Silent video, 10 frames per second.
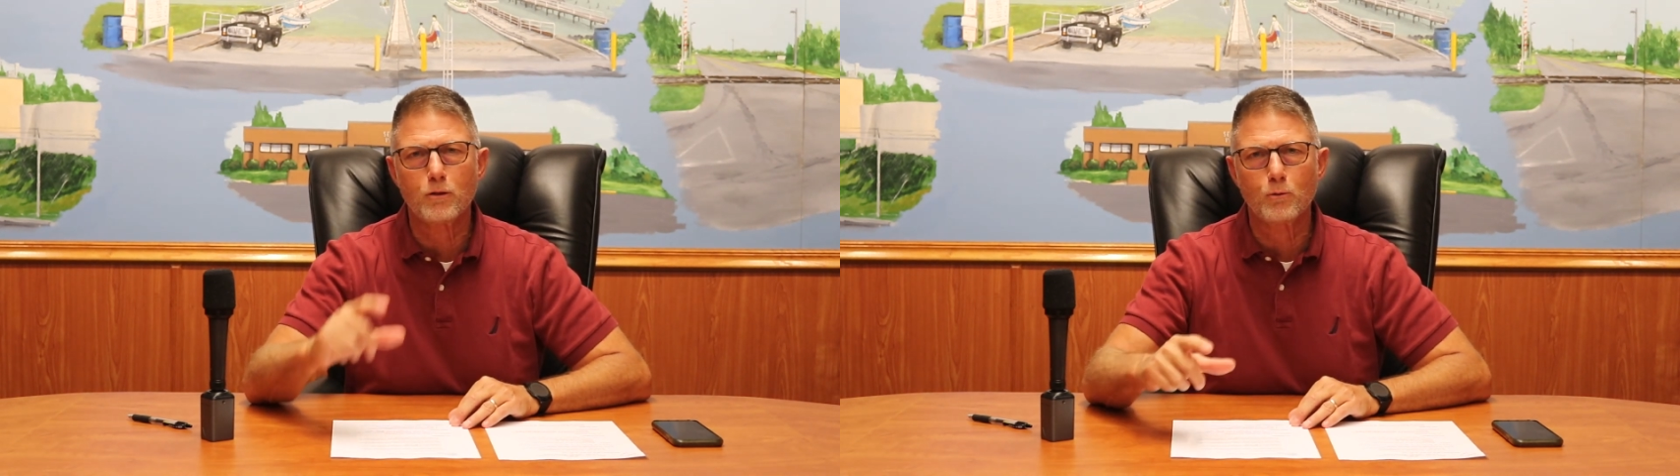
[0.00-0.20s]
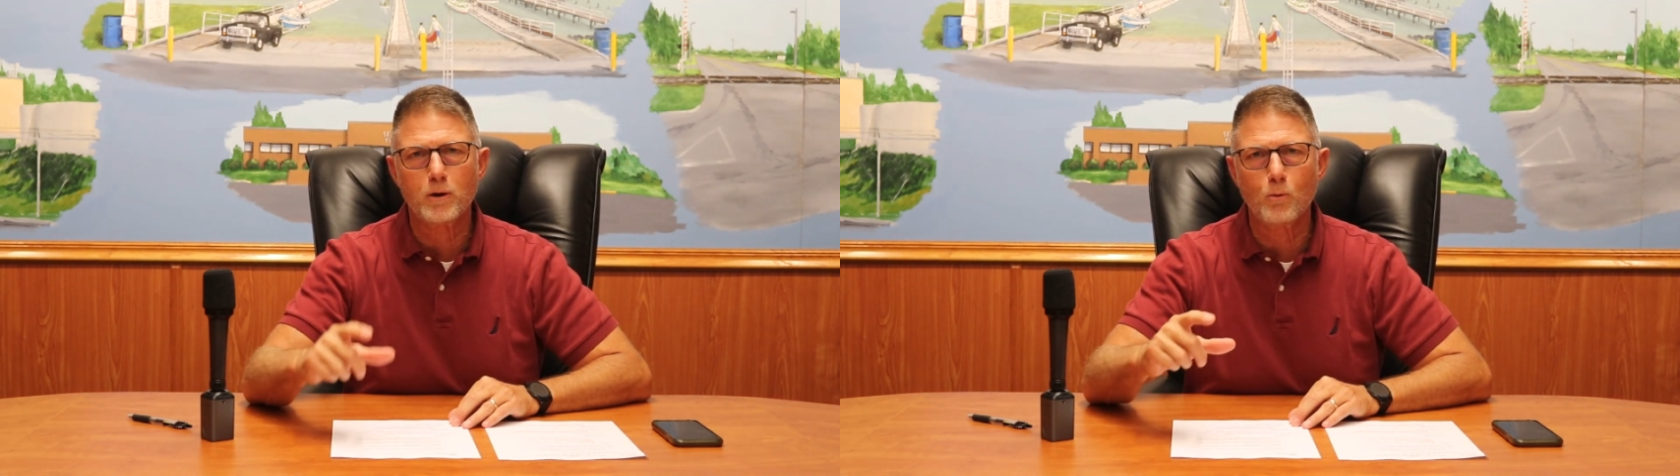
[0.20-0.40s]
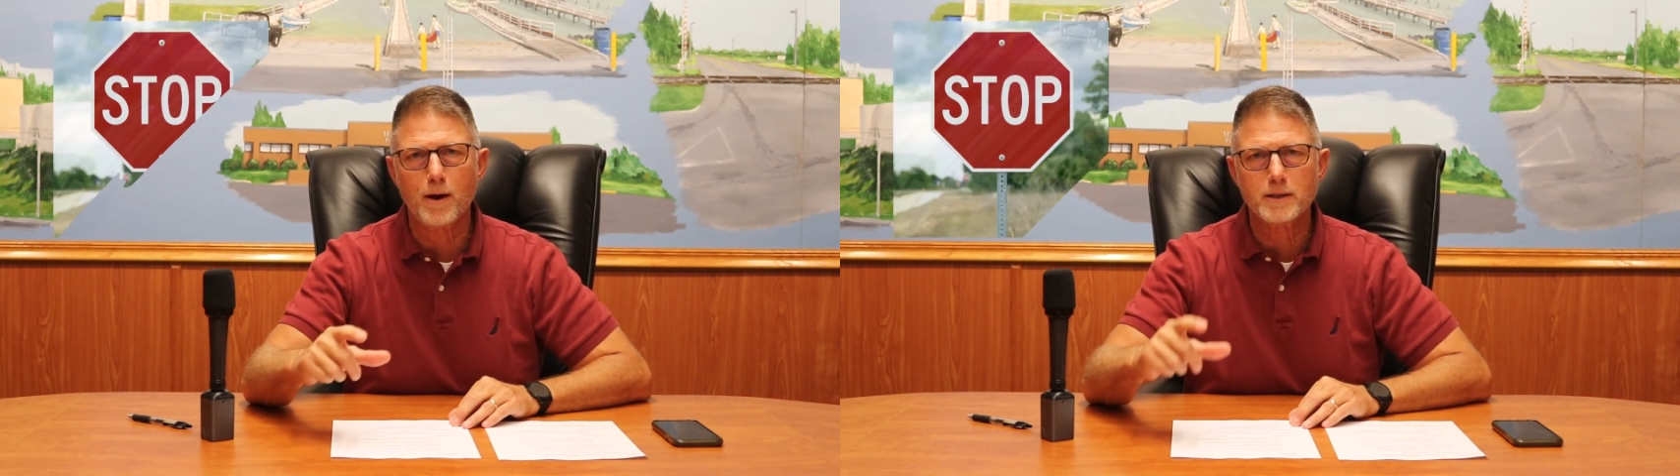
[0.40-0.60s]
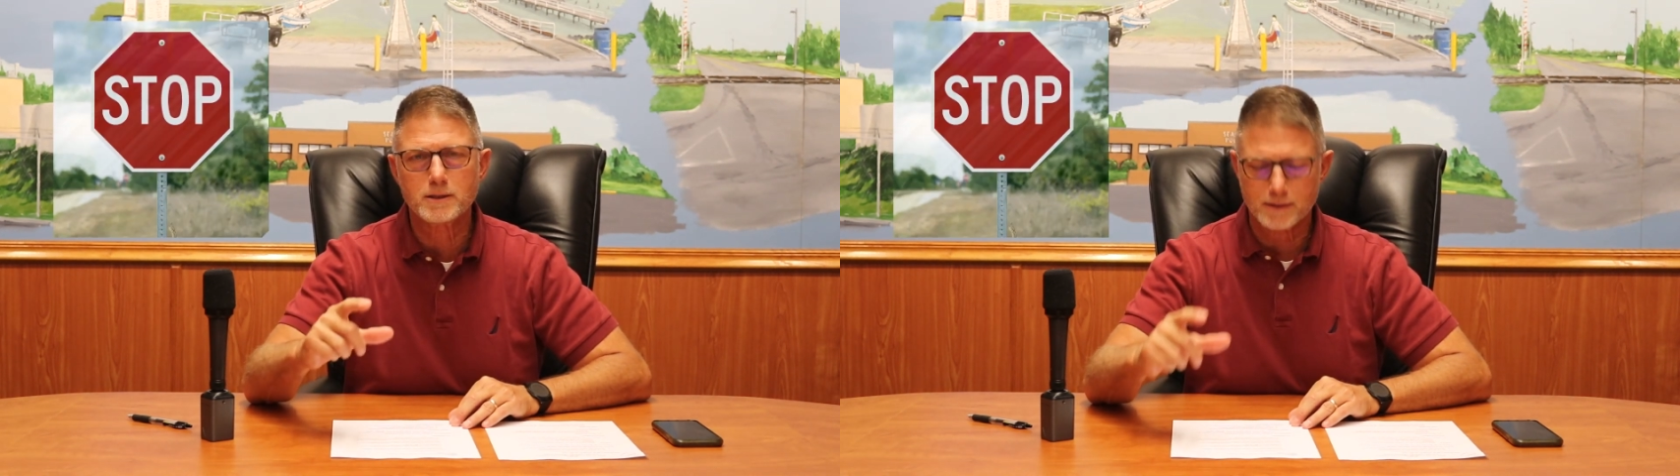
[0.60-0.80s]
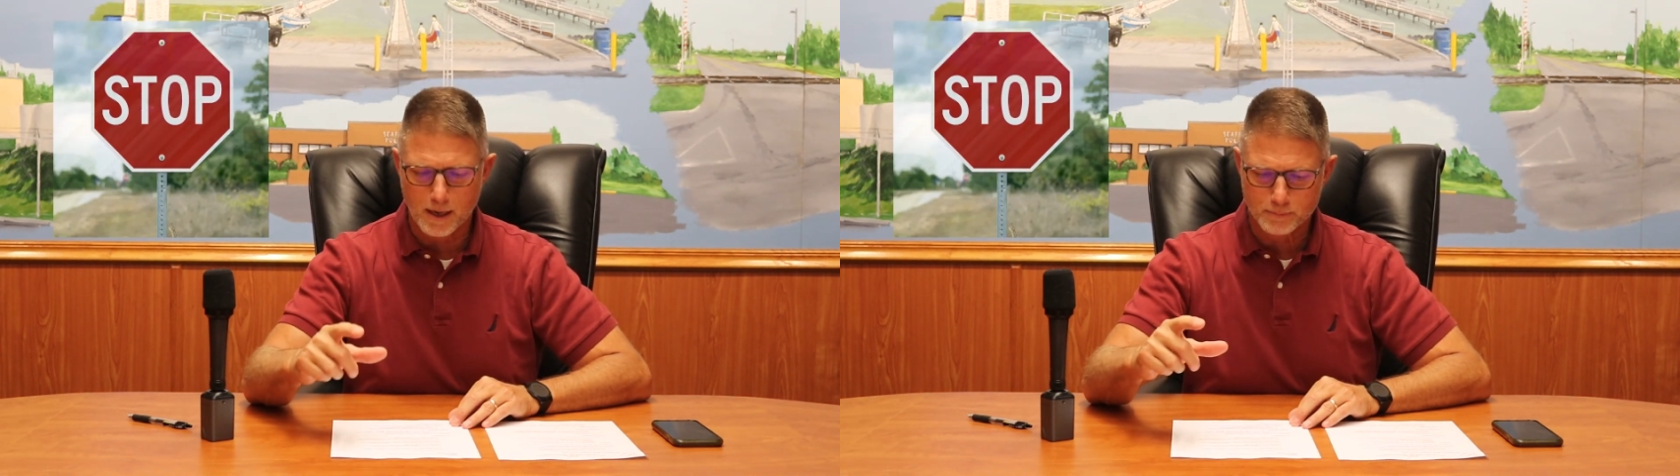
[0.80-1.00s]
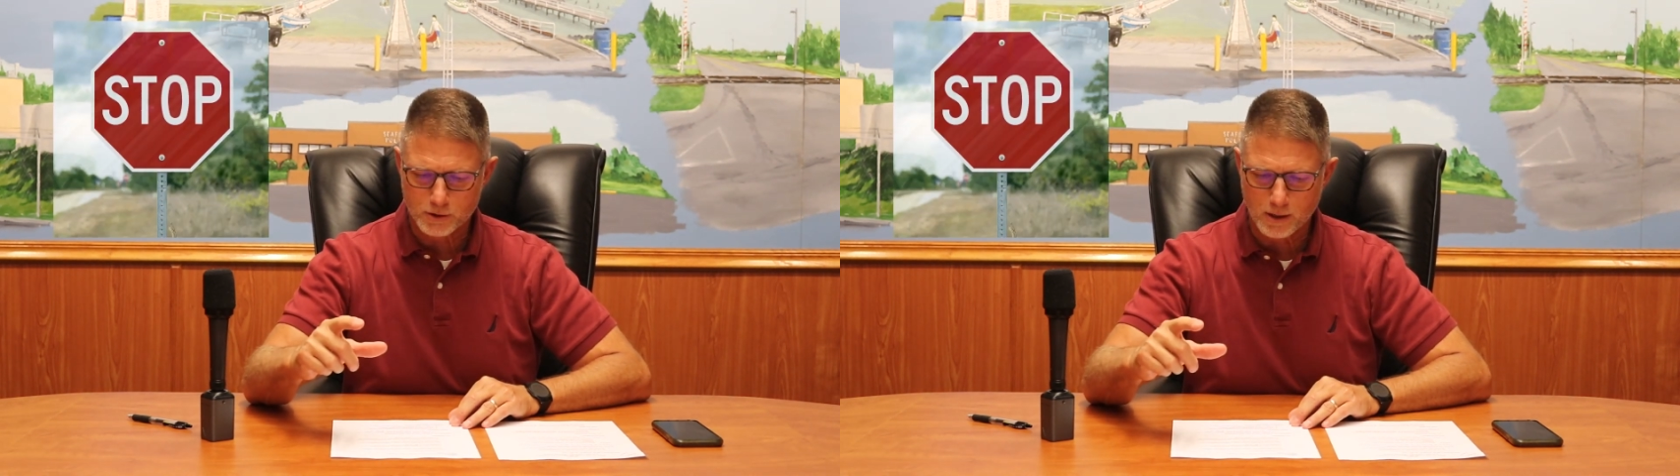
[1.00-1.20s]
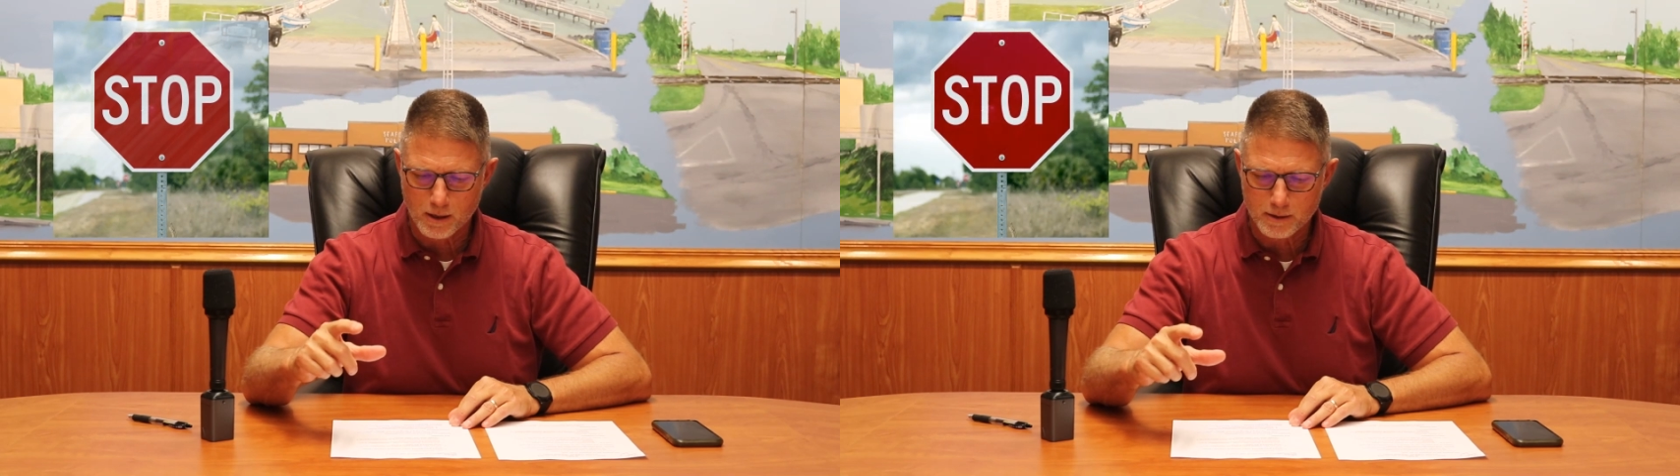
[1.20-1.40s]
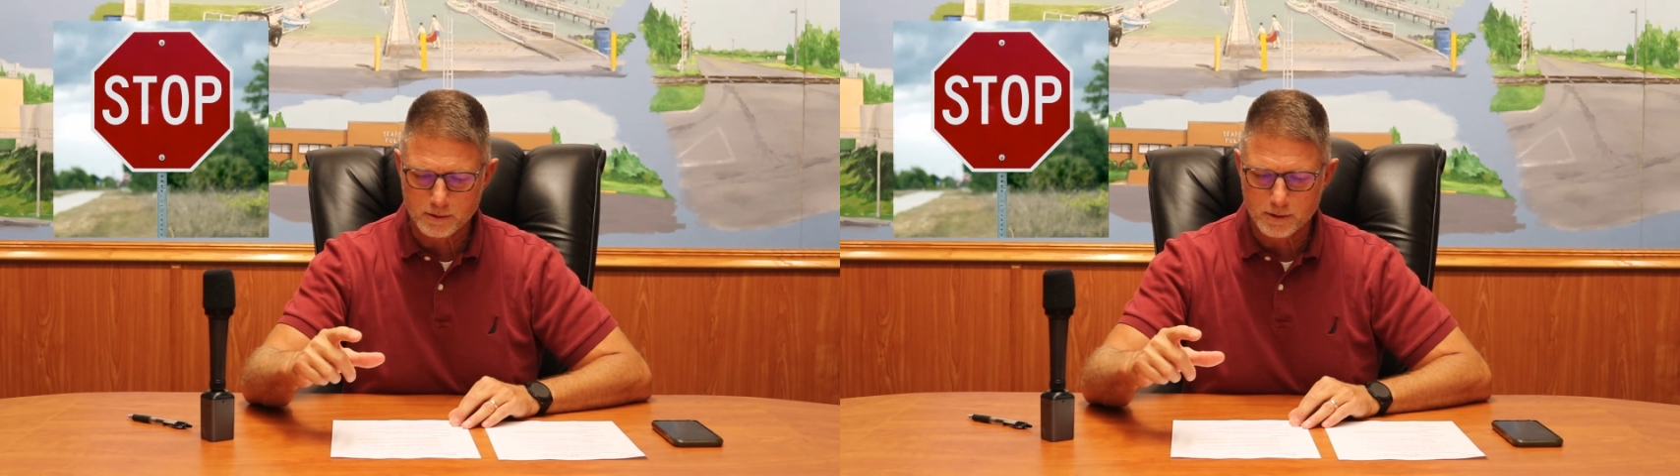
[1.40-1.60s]
three-way stop
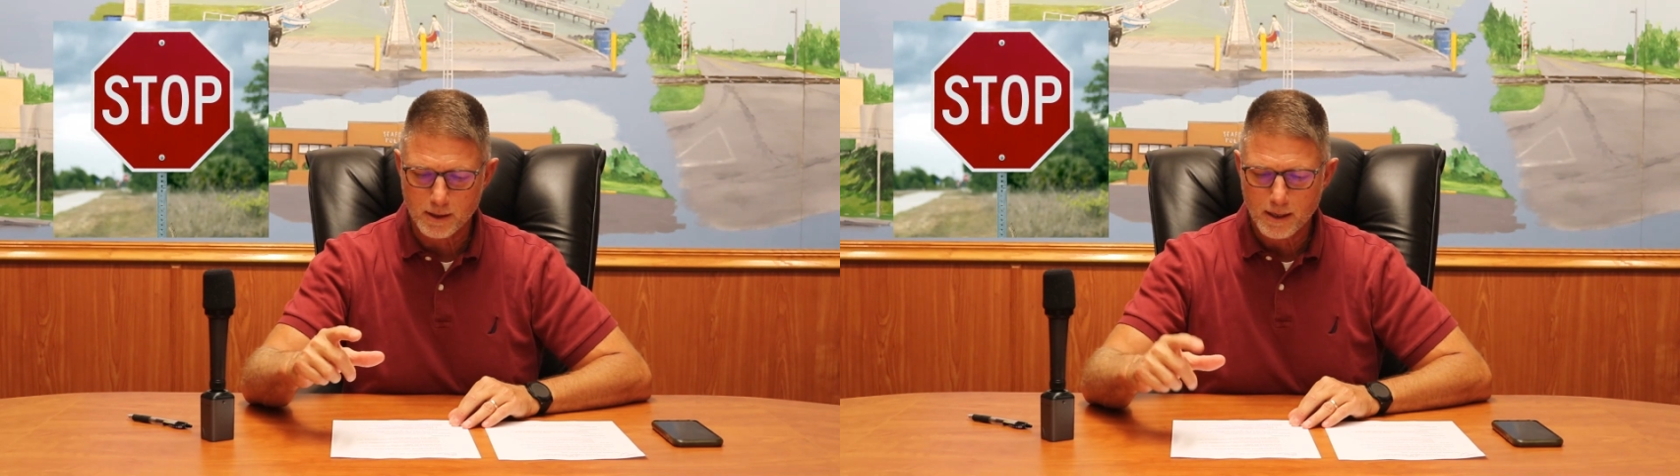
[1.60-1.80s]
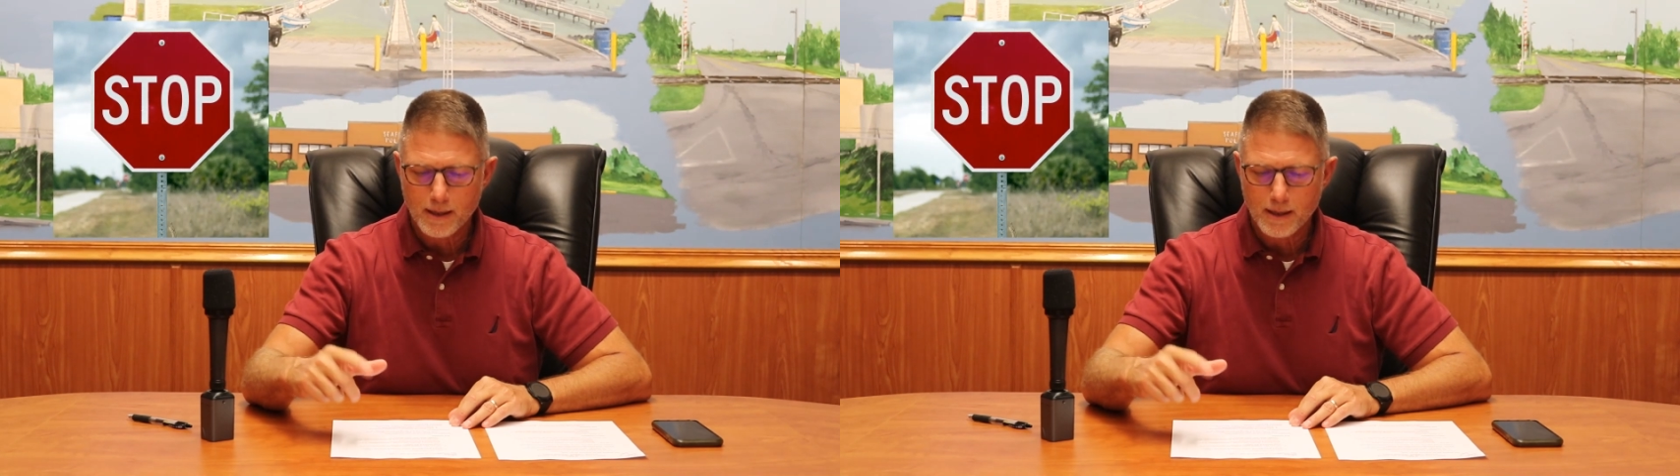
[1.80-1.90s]
signs